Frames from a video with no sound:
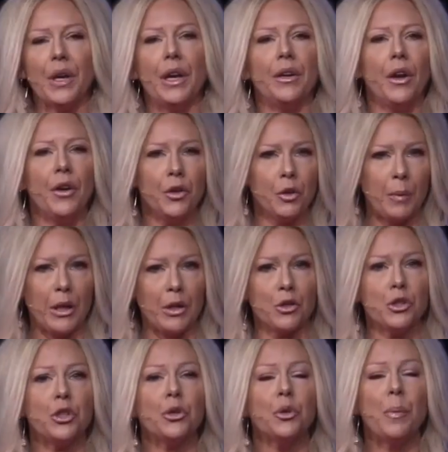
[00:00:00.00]
another man
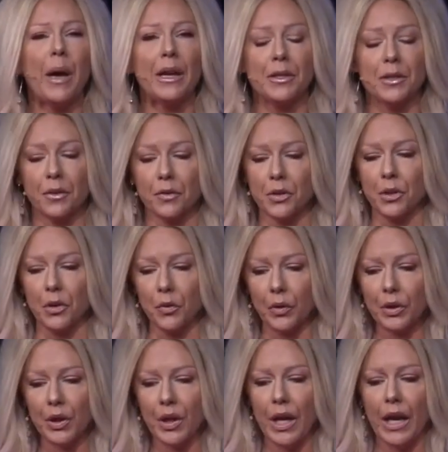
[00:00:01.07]
2 bags of
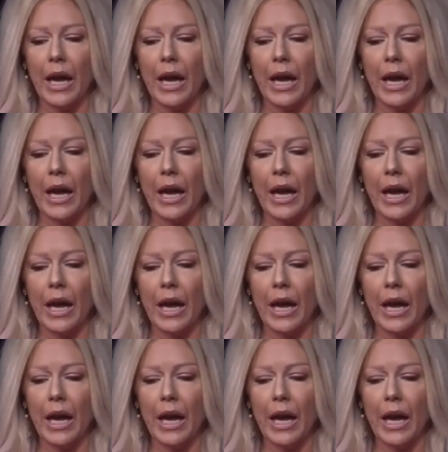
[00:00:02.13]
silver,